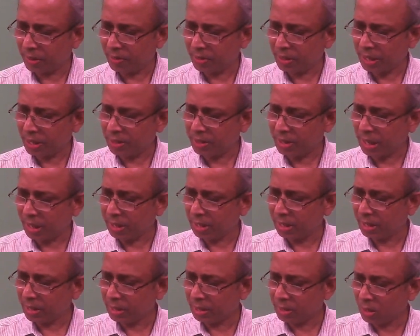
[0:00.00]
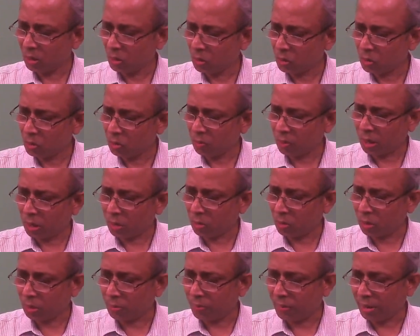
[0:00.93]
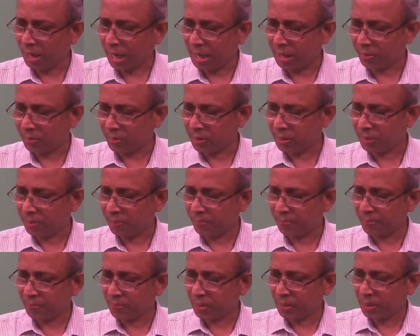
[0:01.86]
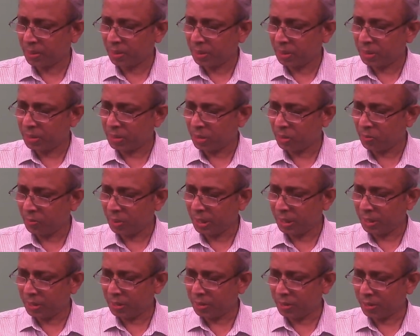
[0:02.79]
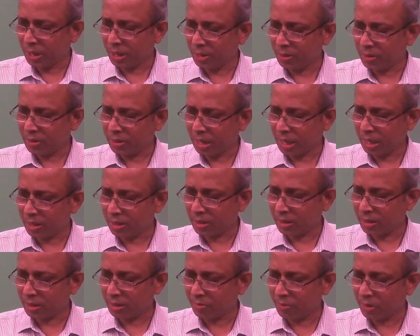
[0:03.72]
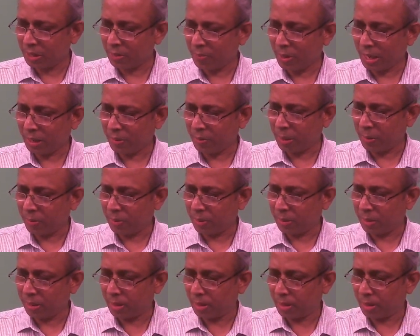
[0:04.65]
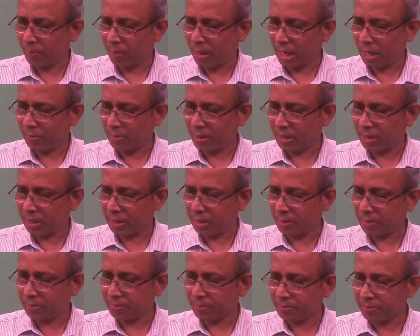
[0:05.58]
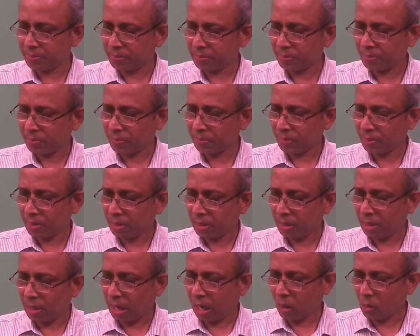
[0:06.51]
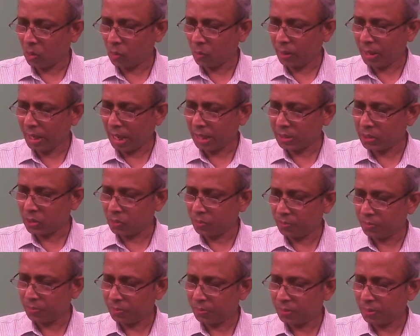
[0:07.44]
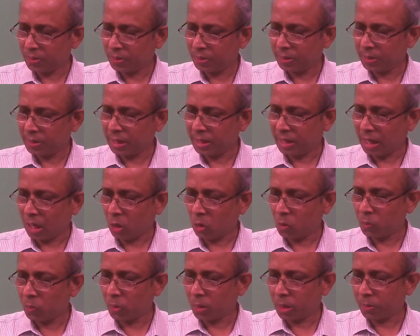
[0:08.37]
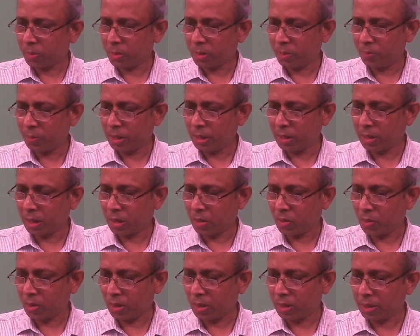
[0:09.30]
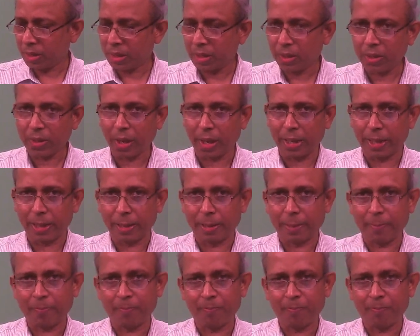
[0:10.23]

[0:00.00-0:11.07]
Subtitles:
says that in closed loop control of drives, the speed is sensed as feedback parameter. How do we assume that the output of speed controller is current?